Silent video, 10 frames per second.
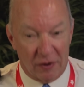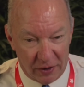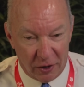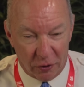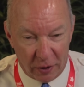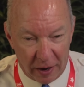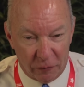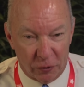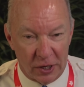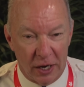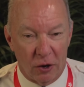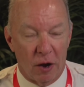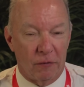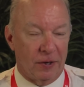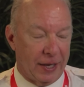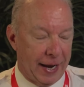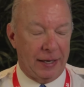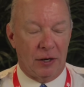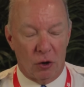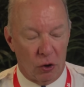of an aircraft for takeoff and
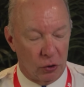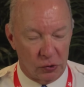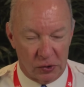landing and all those